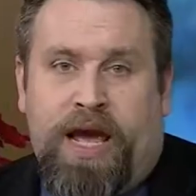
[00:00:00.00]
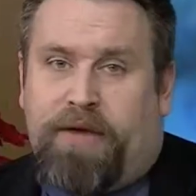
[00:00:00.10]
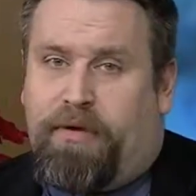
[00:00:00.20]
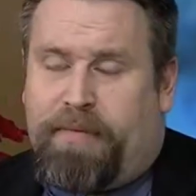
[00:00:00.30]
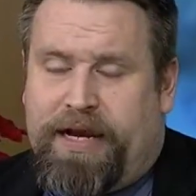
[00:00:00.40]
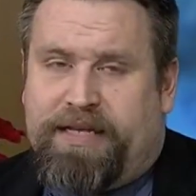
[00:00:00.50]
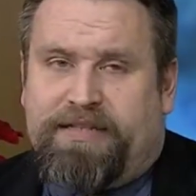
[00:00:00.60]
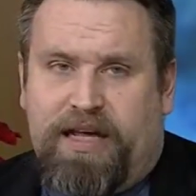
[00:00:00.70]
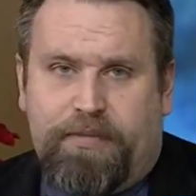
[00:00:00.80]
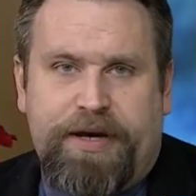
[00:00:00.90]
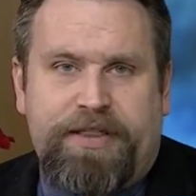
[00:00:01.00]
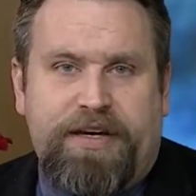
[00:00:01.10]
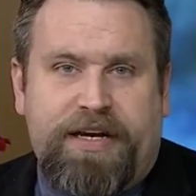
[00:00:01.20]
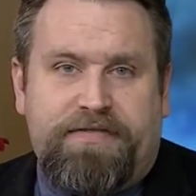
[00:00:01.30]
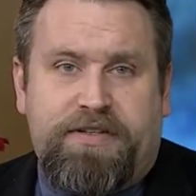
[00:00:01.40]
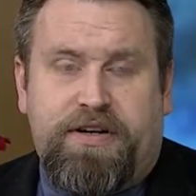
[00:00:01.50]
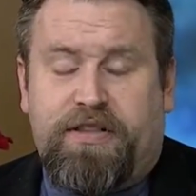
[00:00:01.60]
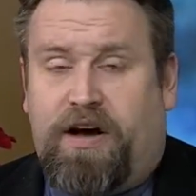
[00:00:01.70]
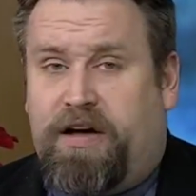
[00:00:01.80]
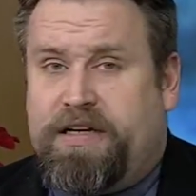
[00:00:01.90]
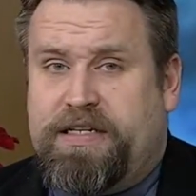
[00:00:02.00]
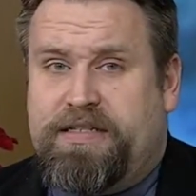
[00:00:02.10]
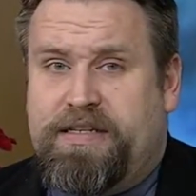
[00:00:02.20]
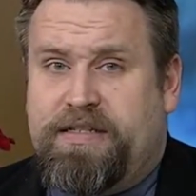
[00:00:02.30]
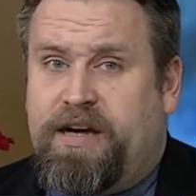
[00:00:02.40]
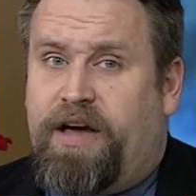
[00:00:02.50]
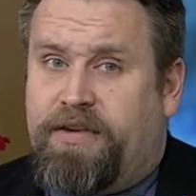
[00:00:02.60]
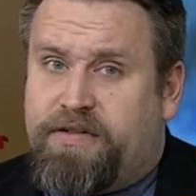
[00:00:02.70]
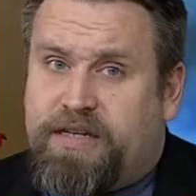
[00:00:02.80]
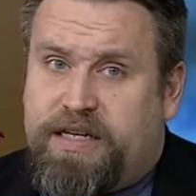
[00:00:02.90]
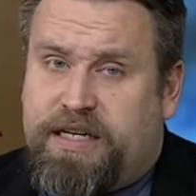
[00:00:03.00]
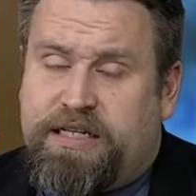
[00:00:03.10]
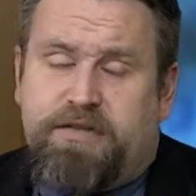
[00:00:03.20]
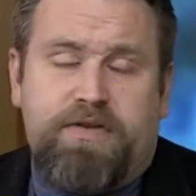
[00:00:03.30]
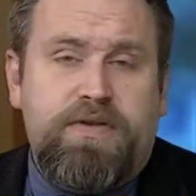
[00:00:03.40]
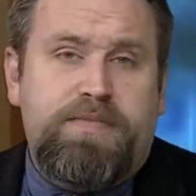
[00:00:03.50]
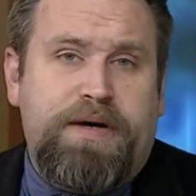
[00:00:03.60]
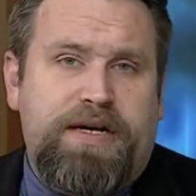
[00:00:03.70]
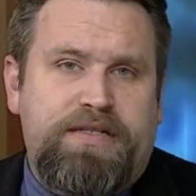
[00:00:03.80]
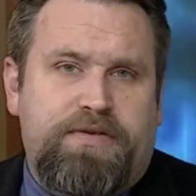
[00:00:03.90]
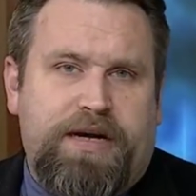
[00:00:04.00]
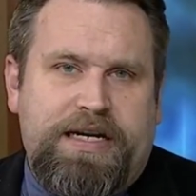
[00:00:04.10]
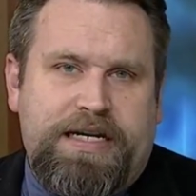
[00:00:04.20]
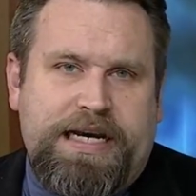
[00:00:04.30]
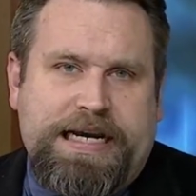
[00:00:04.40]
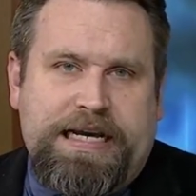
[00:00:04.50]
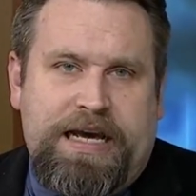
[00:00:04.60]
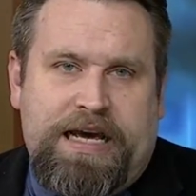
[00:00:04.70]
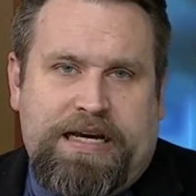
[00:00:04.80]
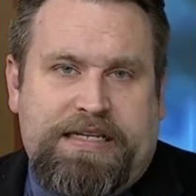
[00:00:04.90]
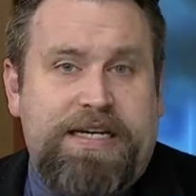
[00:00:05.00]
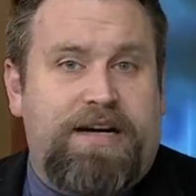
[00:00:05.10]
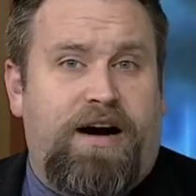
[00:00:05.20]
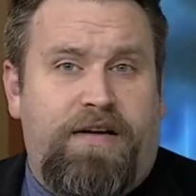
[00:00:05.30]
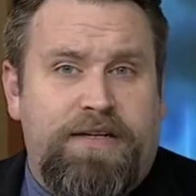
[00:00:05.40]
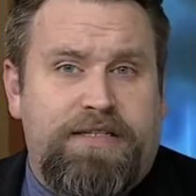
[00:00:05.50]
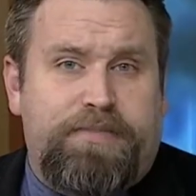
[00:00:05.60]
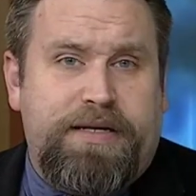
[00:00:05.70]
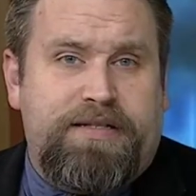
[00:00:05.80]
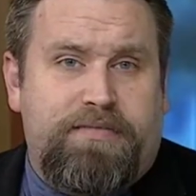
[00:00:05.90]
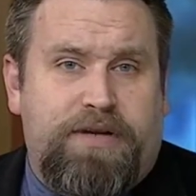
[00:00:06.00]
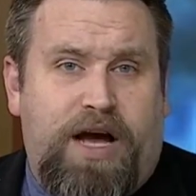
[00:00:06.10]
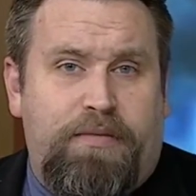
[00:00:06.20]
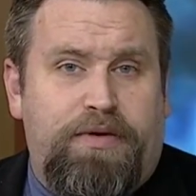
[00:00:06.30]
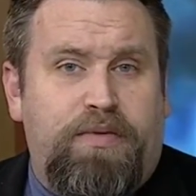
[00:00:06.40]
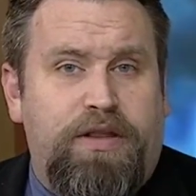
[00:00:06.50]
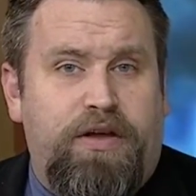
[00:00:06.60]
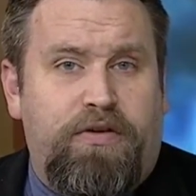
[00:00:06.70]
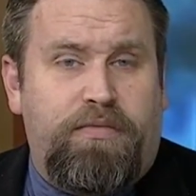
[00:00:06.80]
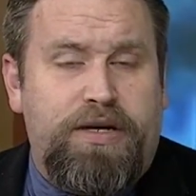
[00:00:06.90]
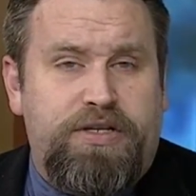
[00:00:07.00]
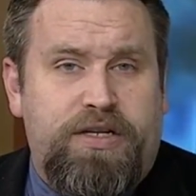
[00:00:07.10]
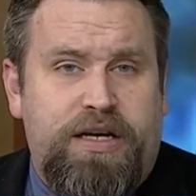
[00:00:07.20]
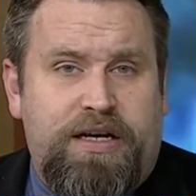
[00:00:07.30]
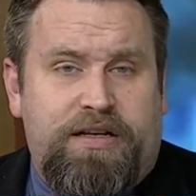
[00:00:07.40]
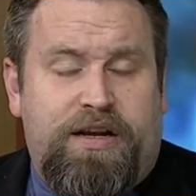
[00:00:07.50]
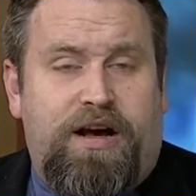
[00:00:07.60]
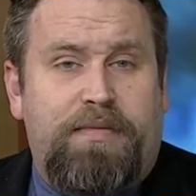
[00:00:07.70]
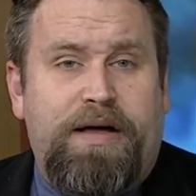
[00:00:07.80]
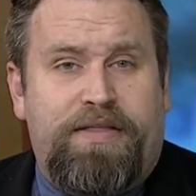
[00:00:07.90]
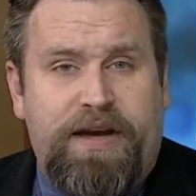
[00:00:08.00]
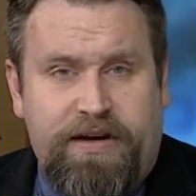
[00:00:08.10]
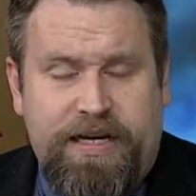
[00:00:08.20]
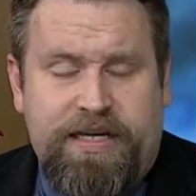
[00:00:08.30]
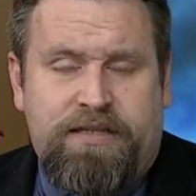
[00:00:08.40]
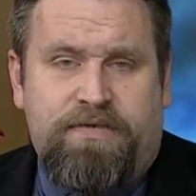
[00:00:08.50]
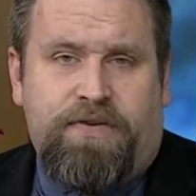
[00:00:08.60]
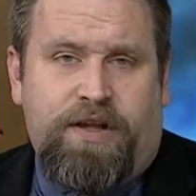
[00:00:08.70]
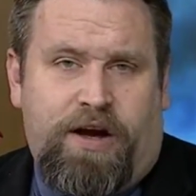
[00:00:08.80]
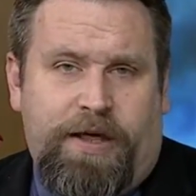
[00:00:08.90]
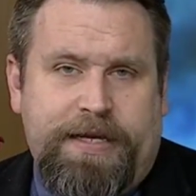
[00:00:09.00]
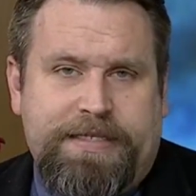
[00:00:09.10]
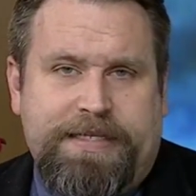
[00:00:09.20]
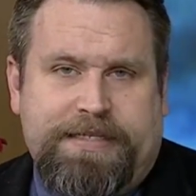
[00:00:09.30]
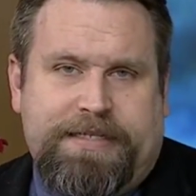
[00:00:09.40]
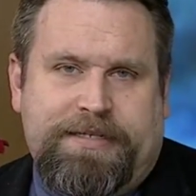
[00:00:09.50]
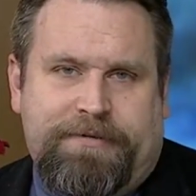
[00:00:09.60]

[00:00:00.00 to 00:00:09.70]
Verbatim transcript: And while many celebrate their gifts during the holiday season, others continue to experience great need. Atia Collins spent some time with one local mission to talk about their needs for the holiday season.